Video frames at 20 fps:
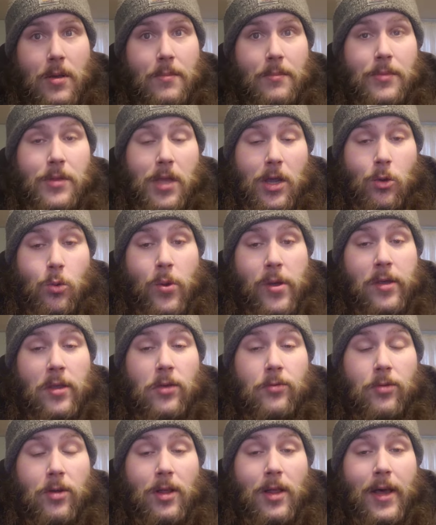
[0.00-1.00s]
but they
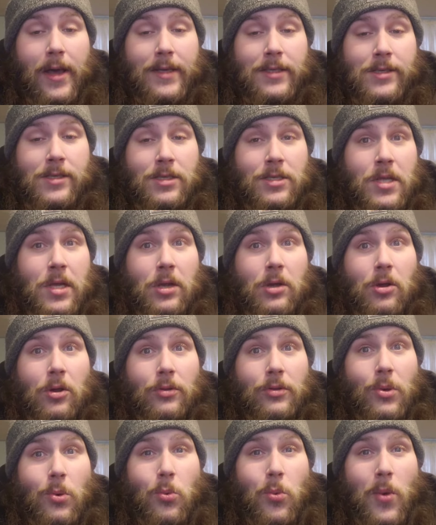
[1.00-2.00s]
quickly realized this thing
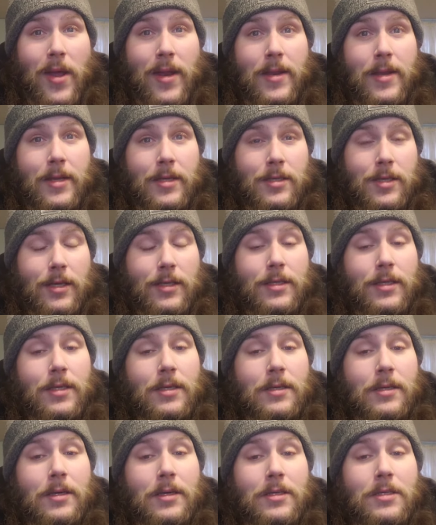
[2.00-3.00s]
called the wind
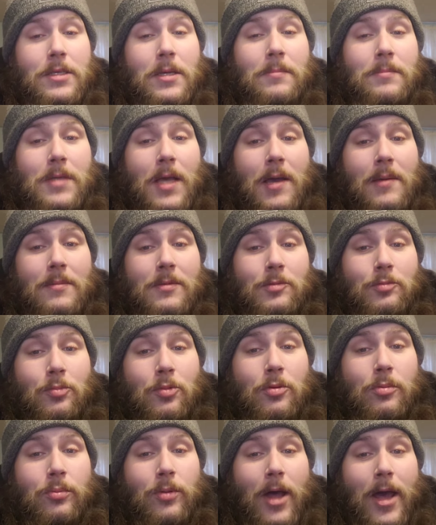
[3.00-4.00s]
existed, and it sometimes
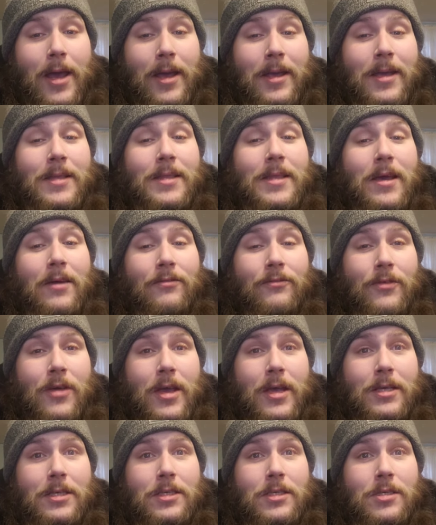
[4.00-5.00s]
blew black in their
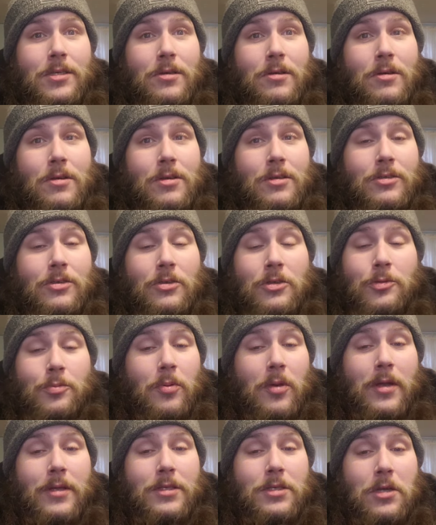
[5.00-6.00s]
face, so this
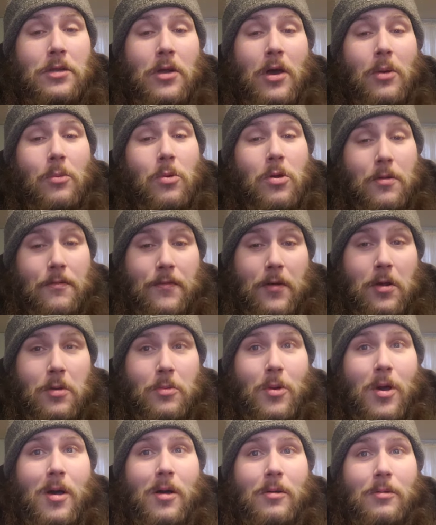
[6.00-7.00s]
plan did not work very
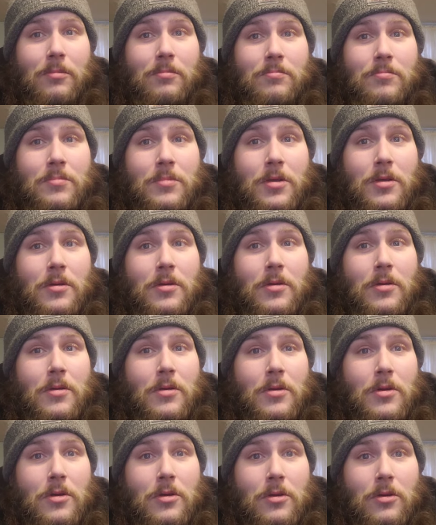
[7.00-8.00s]
well.
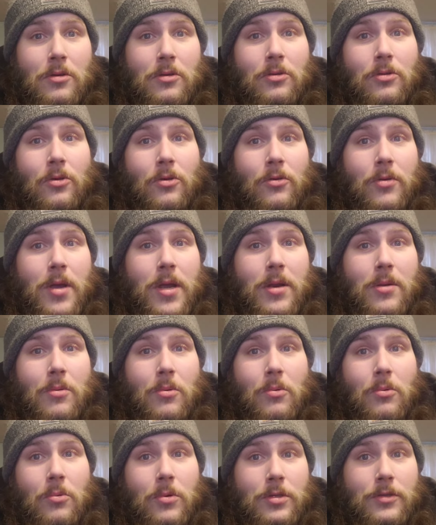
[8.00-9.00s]
Chlorine
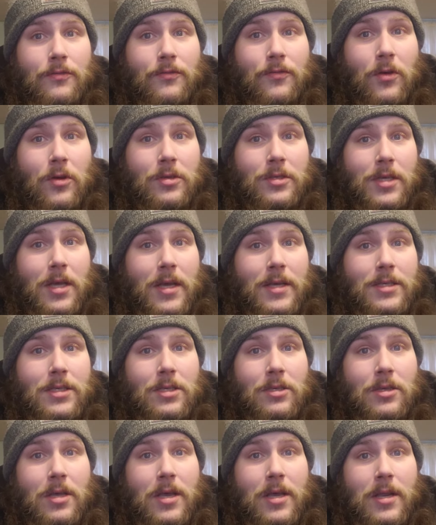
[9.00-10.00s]
was first
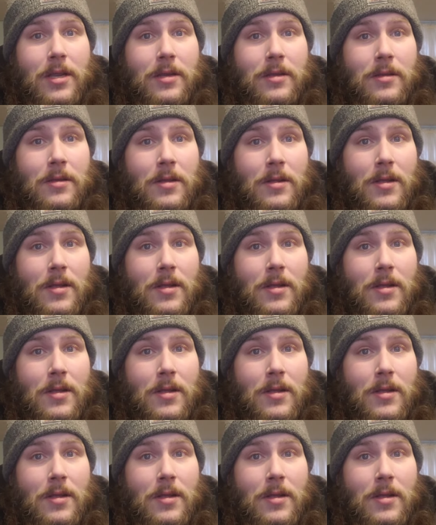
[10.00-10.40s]
isolated